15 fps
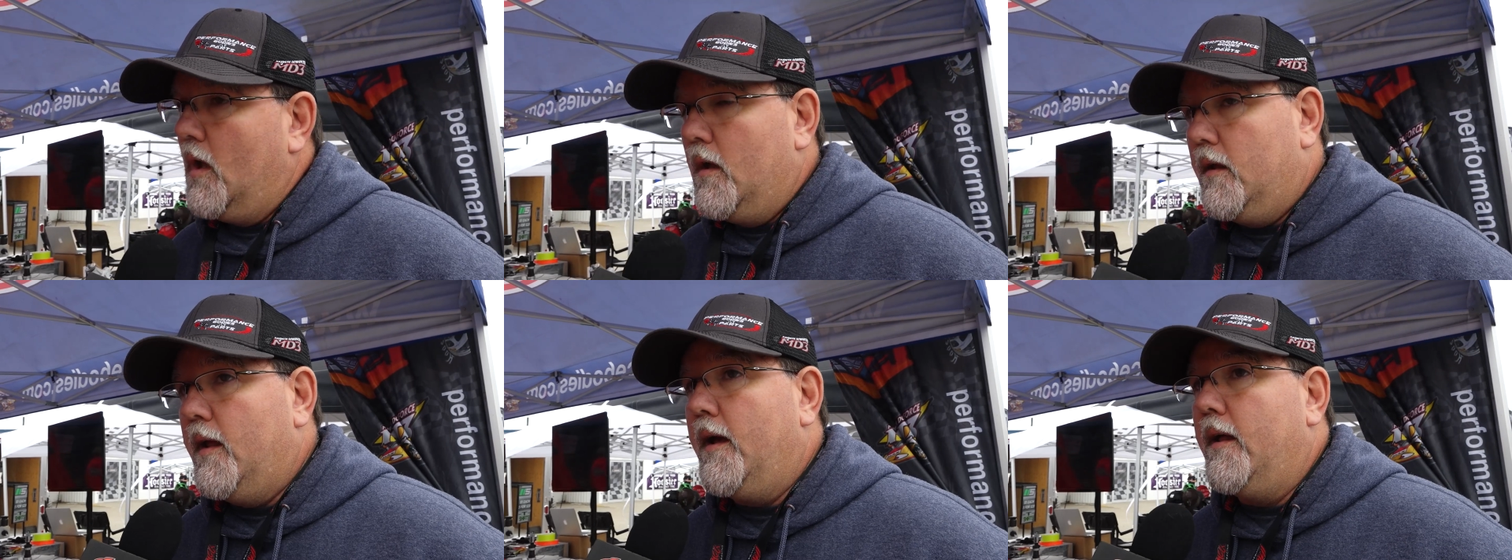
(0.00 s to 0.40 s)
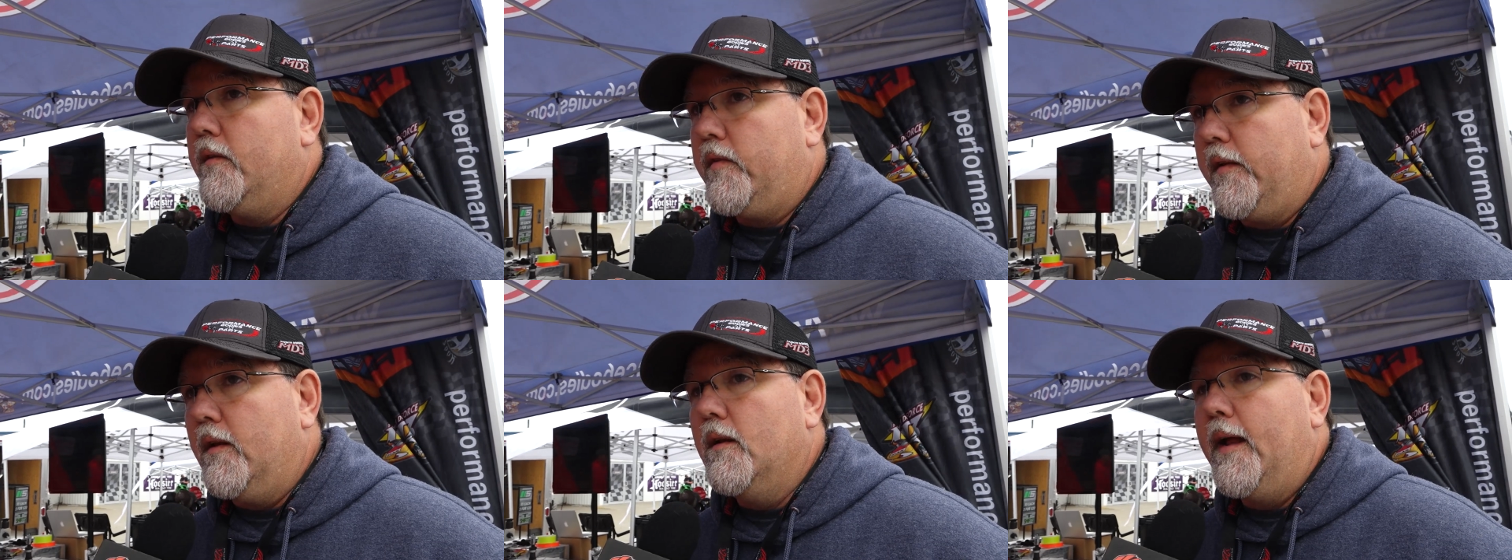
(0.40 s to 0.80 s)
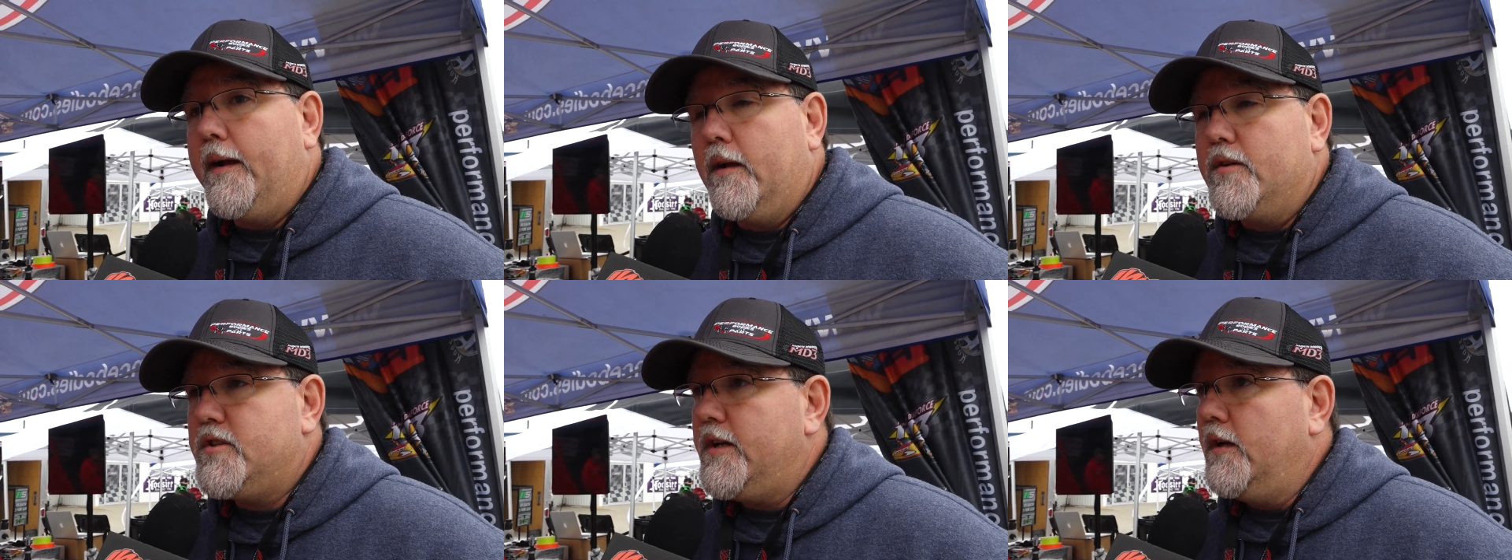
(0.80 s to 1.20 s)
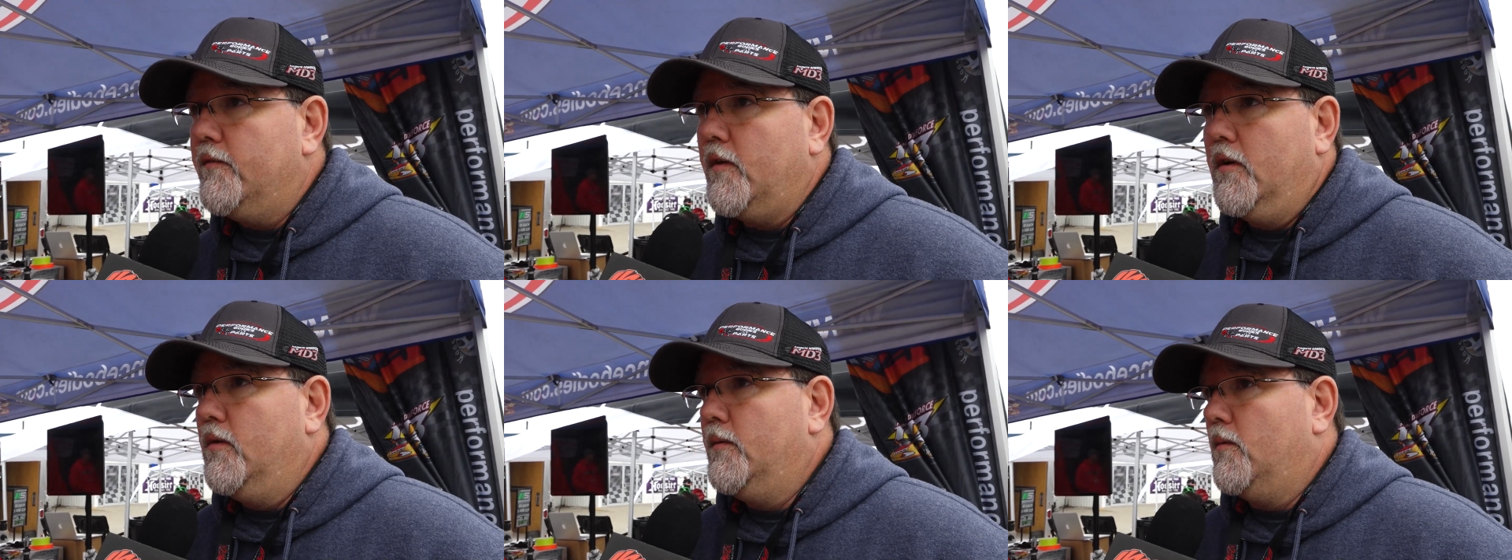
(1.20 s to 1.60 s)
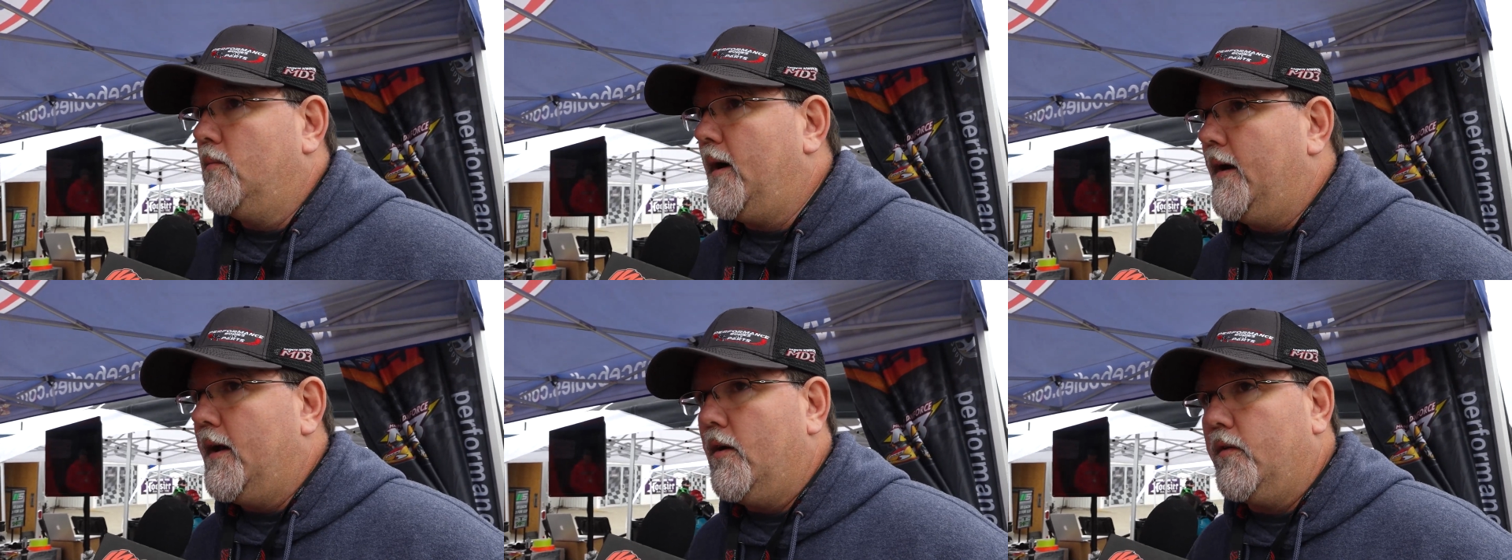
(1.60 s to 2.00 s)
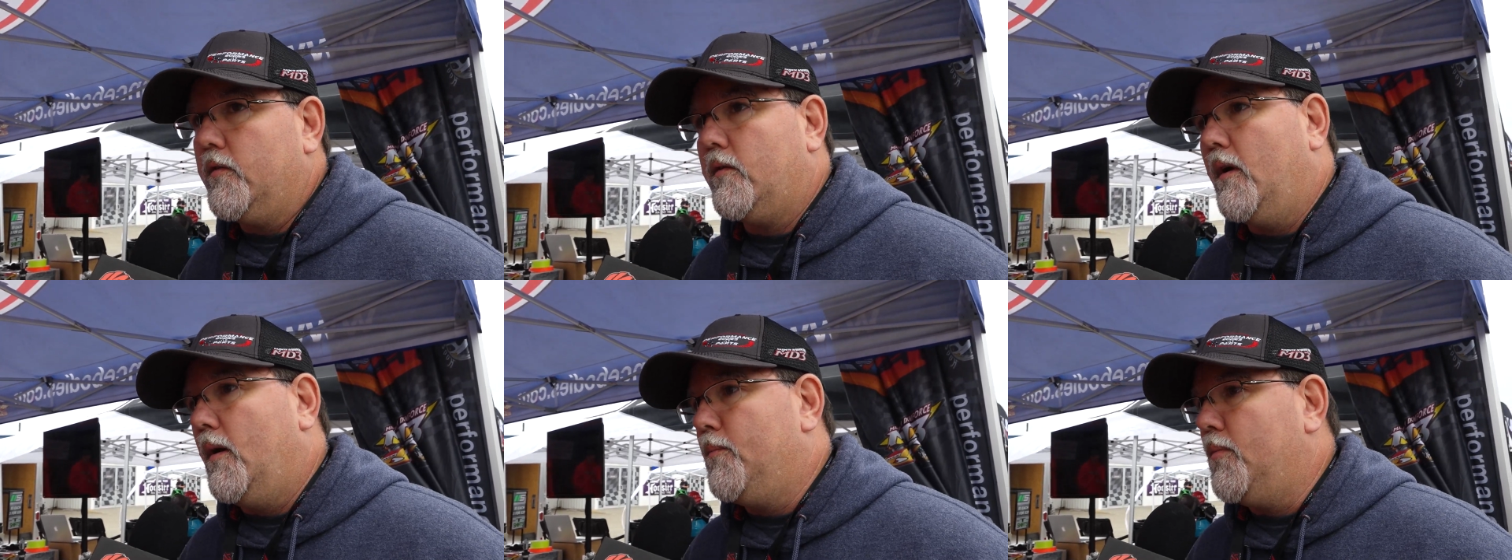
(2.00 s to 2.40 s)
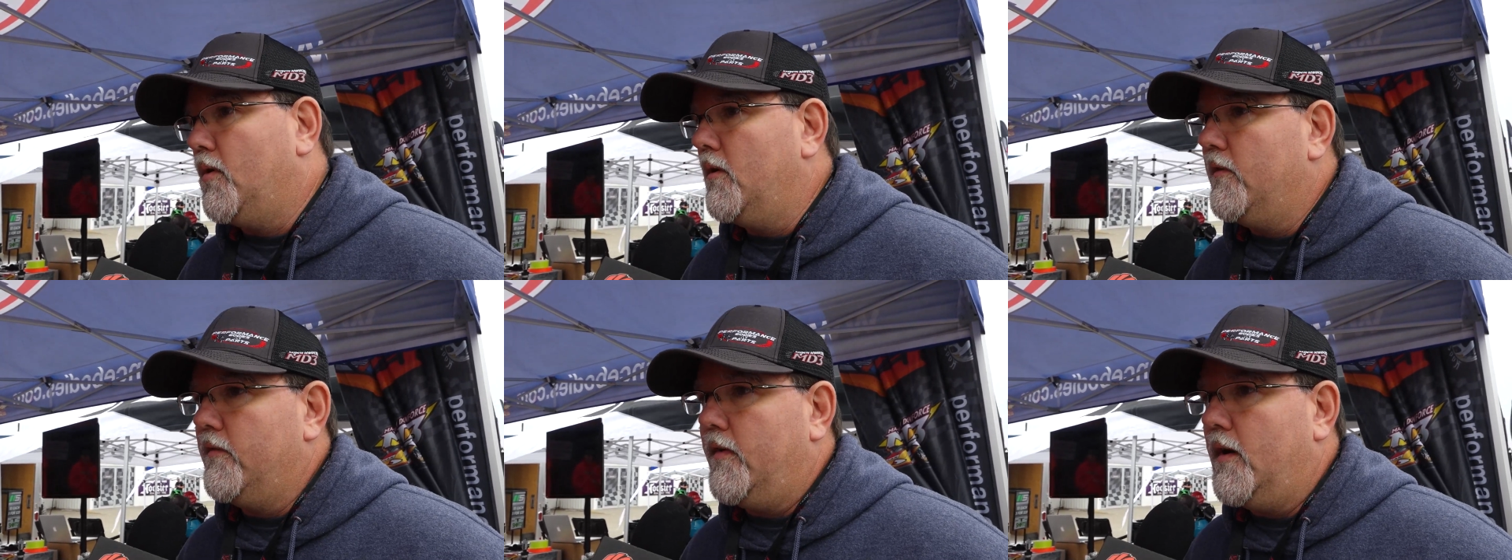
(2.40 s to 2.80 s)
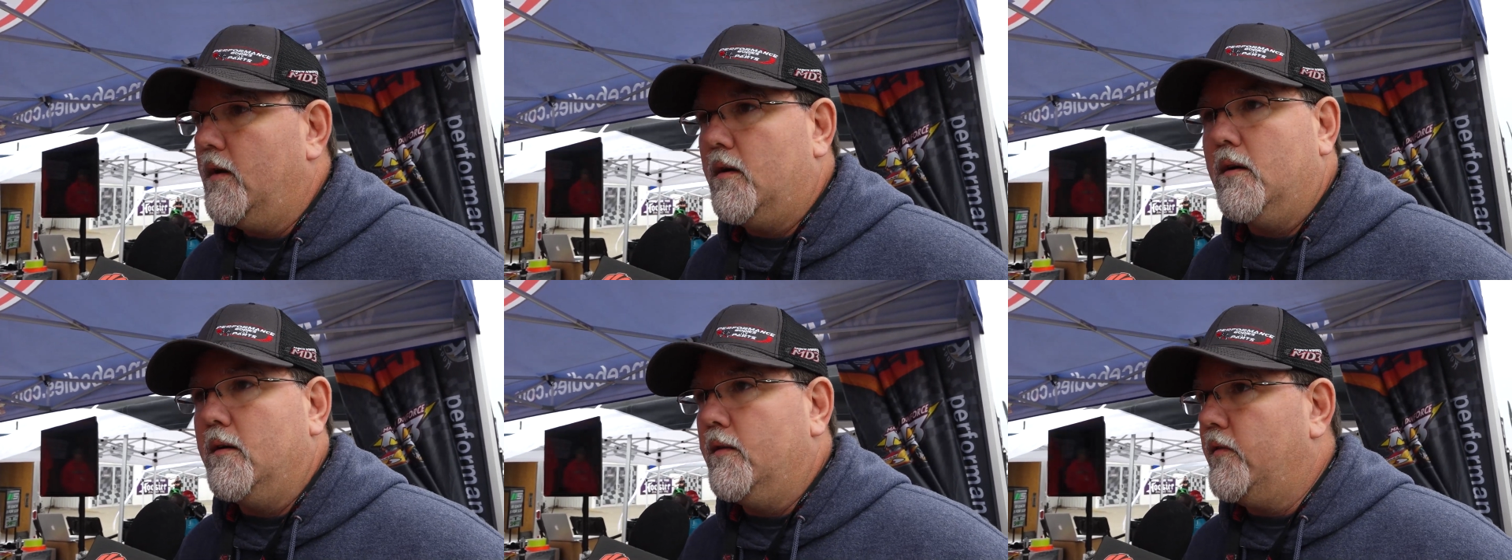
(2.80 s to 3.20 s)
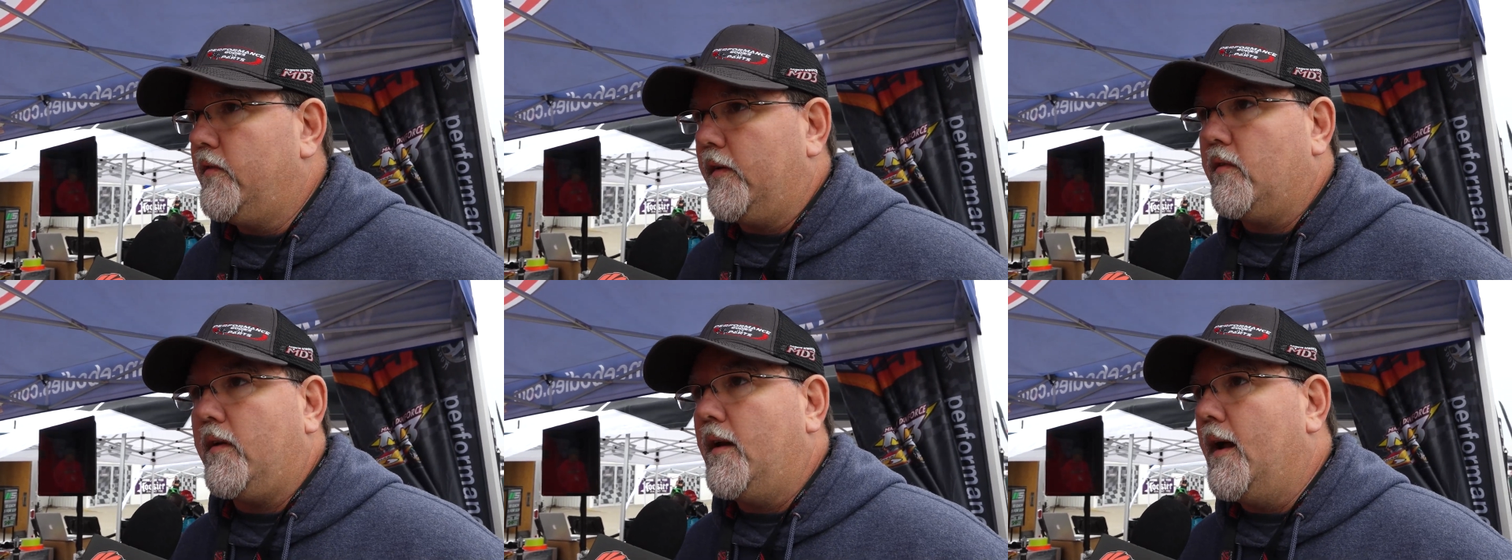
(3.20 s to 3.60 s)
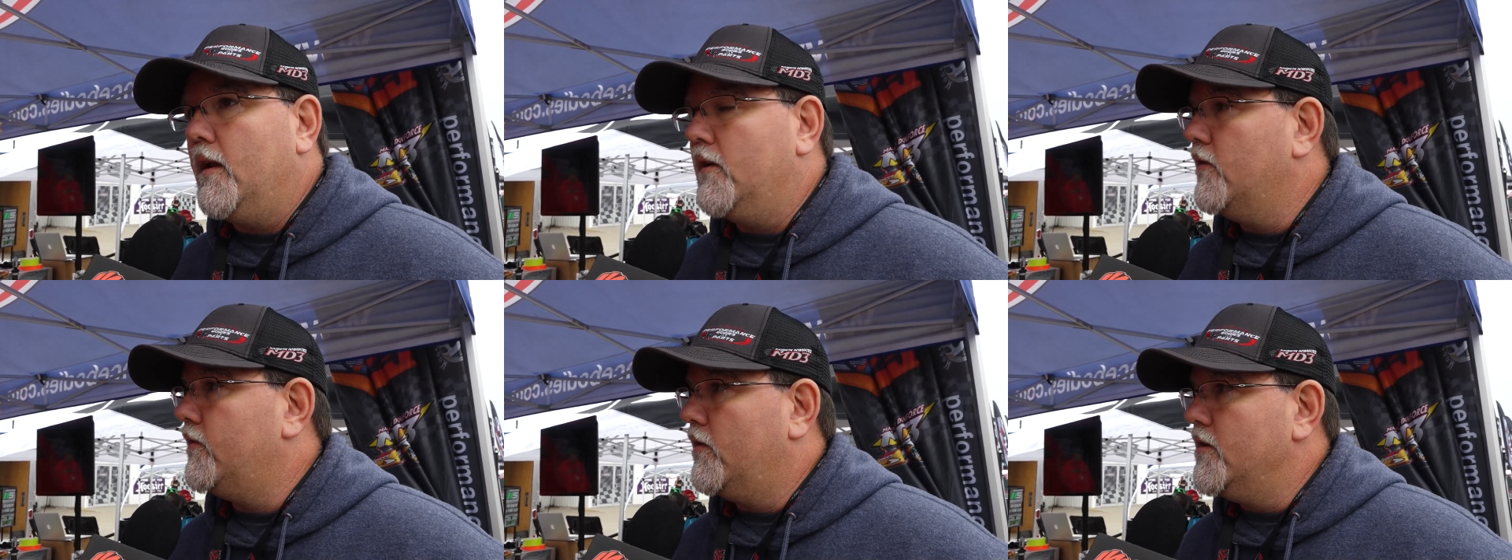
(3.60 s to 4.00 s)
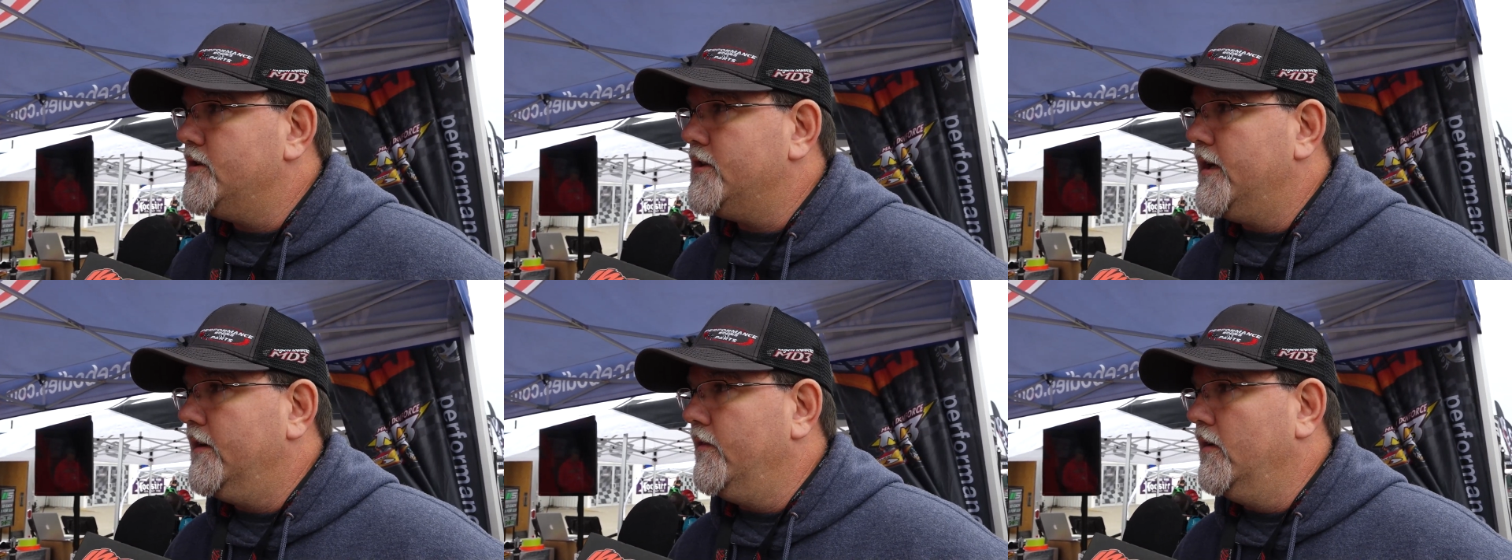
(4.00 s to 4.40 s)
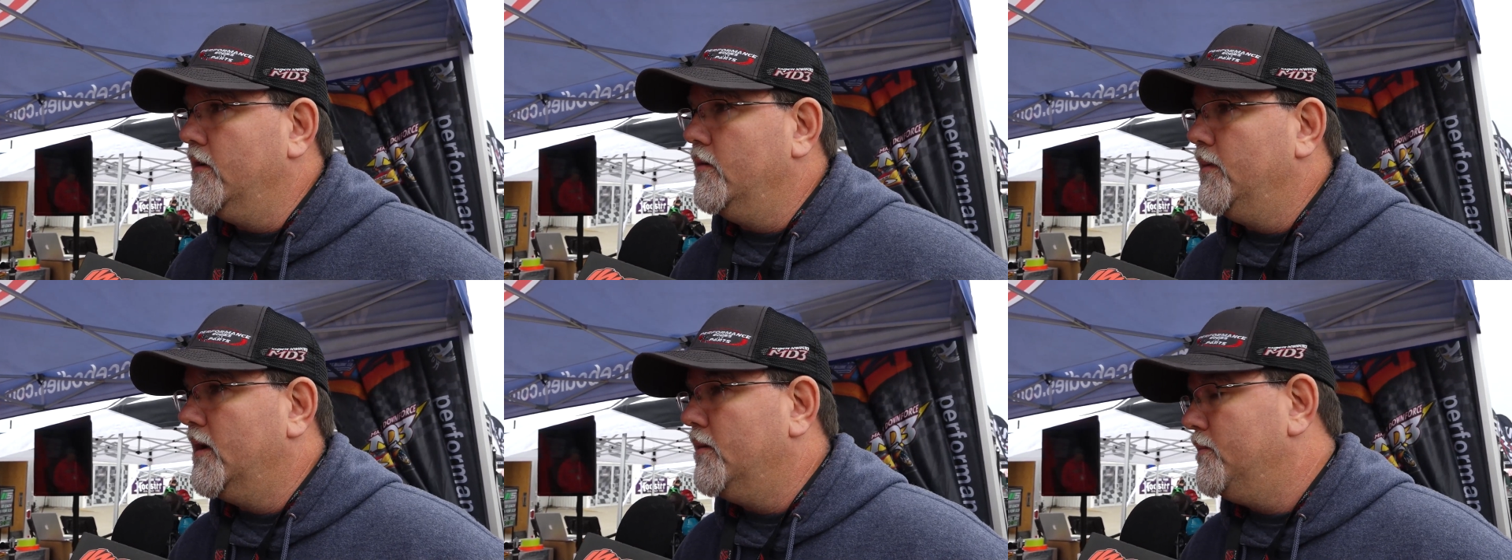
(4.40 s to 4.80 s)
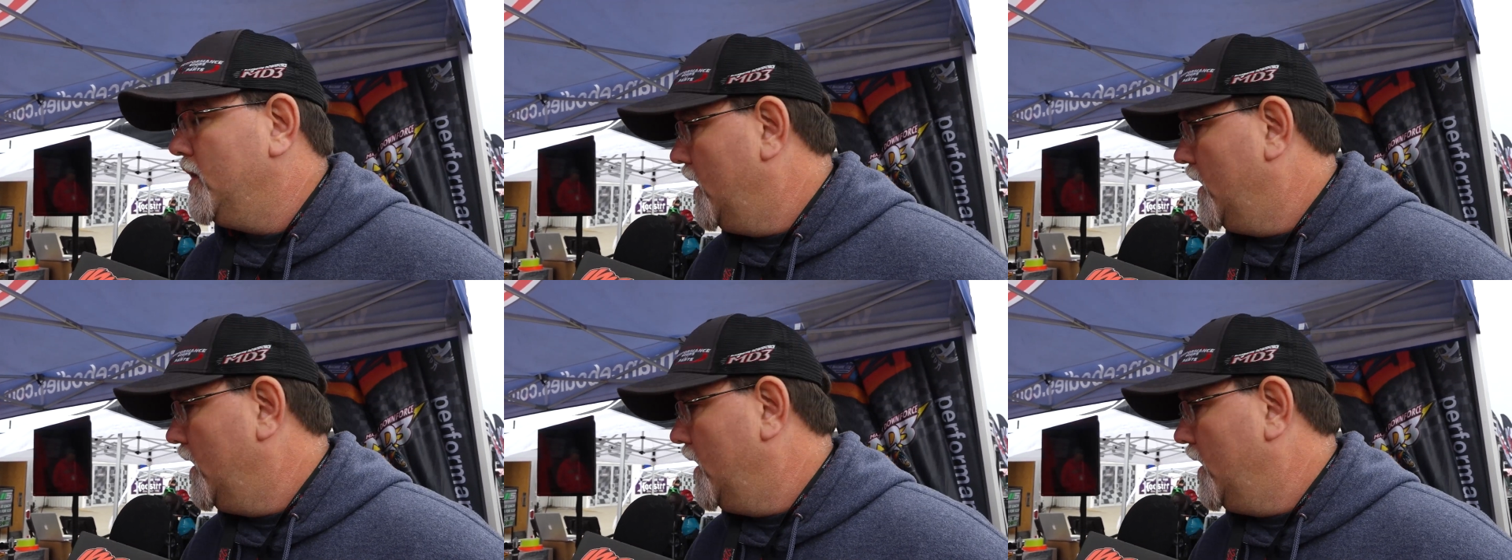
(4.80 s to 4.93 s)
Yeah, see, like a sheet of aluminum right now is upwards of $160 for a sheet of aluminum.